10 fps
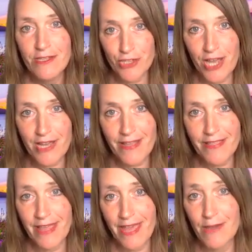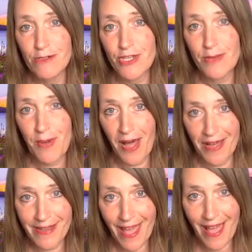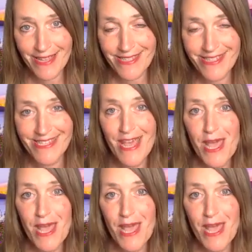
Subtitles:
Check the Energy podcast,